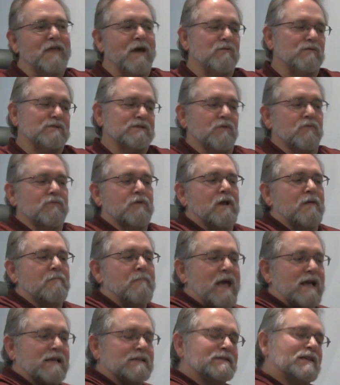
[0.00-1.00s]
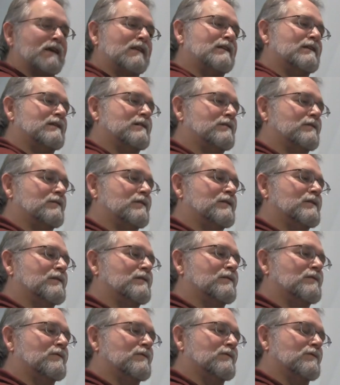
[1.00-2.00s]
And that was over on Maxella,
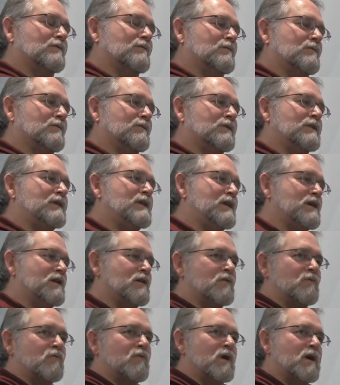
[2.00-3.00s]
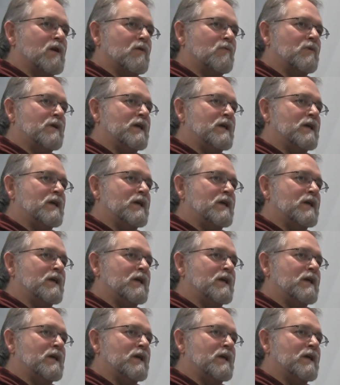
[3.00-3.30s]
near where